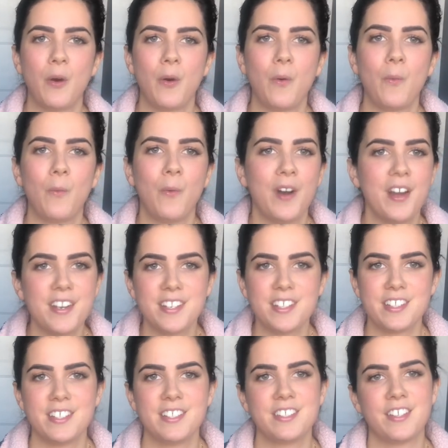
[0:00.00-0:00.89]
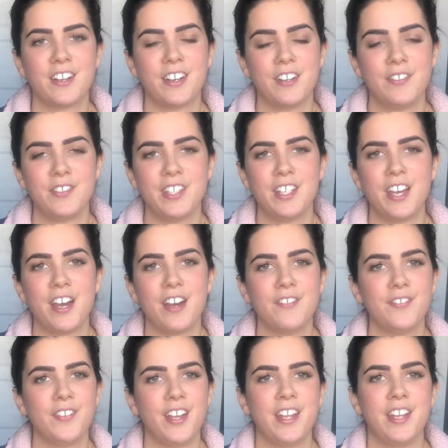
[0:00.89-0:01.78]
what is IVF
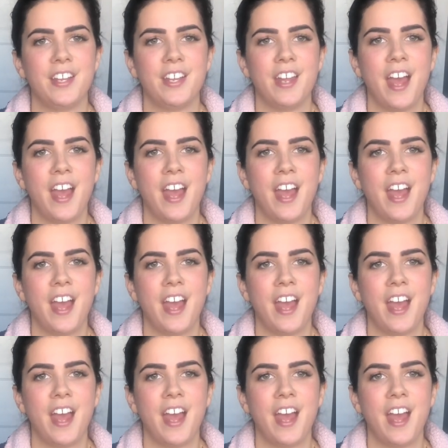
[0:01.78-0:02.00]
and